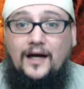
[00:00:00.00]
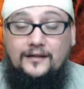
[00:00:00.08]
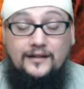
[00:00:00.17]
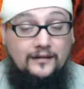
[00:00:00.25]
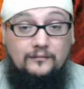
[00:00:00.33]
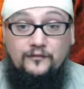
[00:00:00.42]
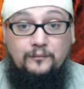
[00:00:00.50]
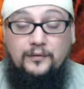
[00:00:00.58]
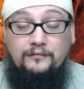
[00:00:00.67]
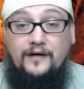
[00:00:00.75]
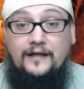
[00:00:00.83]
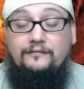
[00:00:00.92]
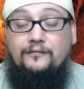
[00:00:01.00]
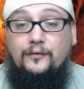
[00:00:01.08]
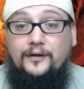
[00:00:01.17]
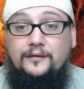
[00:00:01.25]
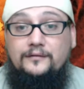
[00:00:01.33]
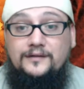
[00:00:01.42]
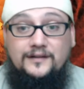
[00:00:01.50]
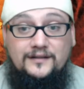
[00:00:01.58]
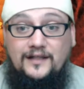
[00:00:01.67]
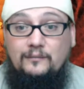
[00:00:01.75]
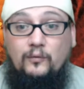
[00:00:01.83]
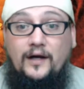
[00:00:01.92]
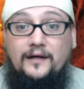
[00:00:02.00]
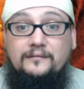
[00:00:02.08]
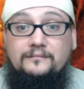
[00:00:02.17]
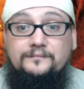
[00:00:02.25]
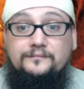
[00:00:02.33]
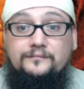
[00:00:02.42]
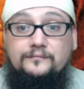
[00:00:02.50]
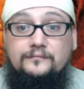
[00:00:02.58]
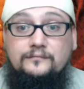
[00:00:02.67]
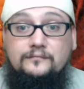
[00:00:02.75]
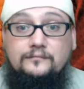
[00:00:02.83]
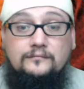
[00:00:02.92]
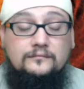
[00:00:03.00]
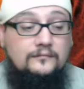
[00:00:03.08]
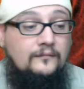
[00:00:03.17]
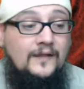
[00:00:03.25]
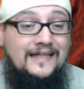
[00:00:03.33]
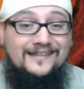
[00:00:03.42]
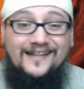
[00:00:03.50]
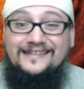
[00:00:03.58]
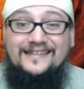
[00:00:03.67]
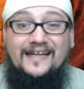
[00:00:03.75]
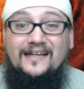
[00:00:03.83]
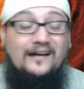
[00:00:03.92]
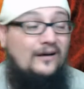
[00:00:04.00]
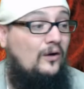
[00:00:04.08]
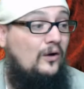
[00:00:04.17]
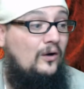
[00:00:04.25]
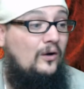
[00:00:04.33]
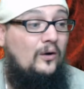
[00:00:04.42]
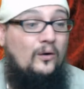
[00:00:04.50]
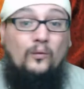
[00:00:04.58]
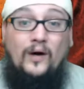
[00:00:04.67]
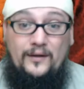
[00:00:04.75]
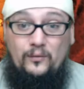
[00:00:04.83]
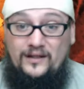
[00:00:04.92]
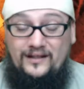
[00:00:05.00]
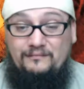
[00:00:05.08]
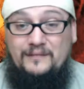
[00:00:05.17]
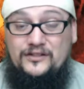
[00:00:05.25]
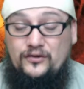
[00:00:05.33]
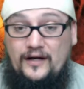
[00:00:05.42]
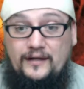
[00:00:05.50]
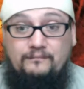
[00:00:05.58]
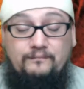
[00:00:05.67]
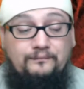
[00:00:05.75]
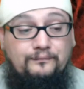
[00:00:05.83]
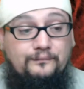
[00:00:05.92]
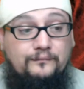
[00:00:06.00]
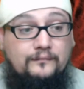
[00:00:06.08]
God can provide for you. It's the same way. It's like saying, Well, I don't want to leave Mitzrayim,